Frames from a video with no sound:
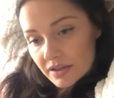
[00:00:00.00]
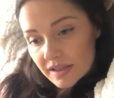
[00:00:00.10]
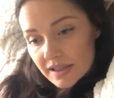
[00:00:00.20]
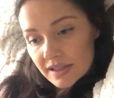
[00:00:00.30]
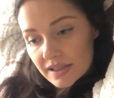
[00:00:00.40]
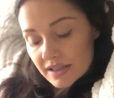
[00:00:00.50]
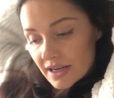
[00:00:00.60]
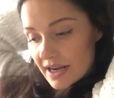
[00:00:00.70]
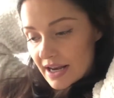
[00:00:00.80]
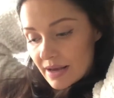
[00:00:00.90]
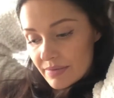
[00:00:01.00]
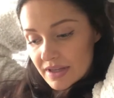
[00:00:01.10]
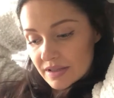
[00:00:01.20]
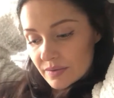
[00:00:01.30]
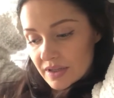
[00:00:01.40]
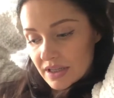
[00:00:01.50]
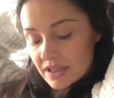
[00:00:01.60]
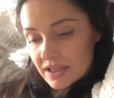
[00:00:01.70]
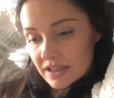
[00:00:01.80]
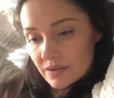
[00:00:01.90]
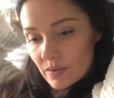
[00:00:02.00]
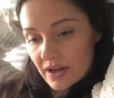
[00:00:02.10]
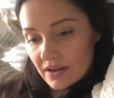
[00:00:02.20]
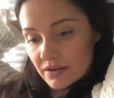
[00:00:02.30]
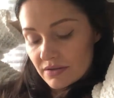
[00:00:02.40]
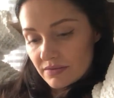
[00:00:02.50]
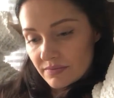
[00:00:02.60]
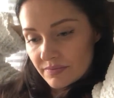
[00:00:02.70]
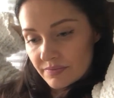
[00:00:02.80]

Snap this one in as well.